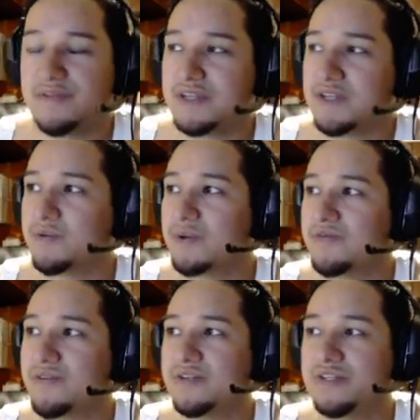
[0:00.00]
like
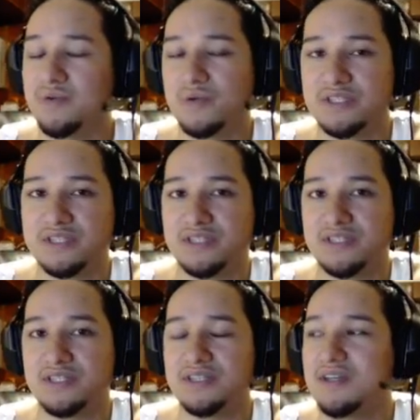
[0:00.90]
150 to
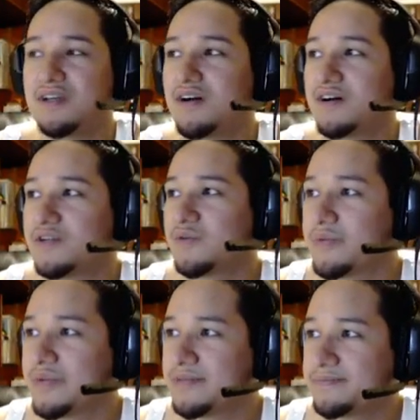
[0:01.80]
160 on your
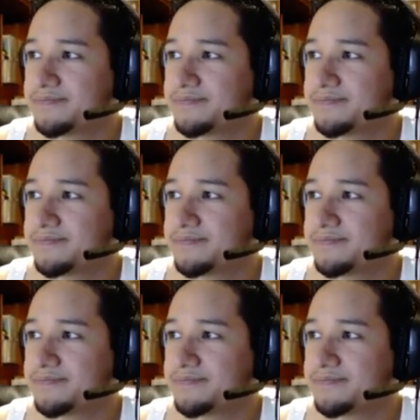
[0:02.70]
weapon.